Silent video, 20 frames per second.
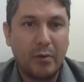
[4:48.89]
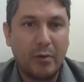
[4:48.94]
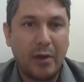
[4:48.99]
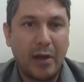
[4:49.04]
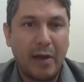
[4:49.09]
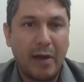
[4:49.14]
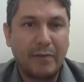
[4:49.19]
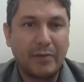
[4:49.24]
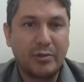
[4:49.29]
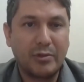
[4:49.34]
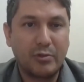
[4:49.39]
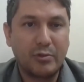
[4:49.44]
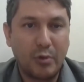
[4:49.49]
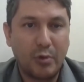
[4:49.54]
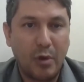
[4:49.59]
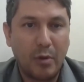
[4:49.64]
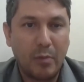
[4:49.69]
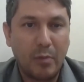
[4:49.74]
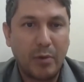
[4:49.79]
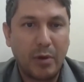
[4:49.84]
would have a
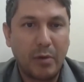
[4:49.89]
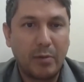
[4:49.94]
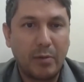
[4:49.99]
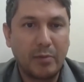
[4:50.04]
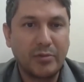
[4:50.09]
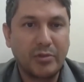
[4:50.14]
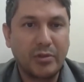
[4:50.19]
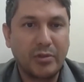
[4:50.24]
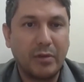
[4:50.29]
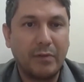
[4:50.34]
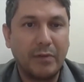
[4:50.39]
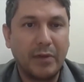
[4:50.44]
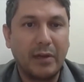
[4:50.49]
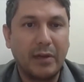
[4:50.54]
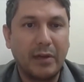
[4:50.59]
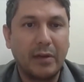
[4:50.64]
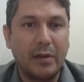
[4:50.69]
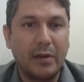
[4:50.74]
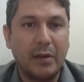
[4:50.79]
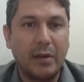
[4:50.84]
strong
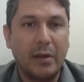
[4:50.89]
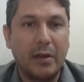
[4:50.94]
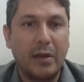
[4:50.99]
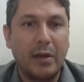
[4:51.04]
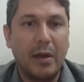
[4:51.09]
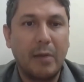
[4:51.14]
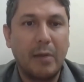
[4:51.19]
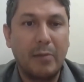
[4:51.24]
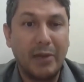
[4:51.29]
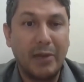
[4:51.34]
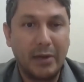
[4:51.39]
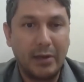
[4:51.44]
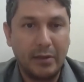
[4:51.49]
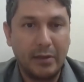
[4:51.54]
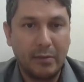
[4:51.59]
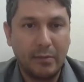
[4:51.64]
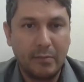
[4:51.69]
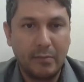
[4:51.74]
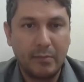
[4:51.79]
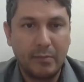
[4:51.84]
problem-solving ability.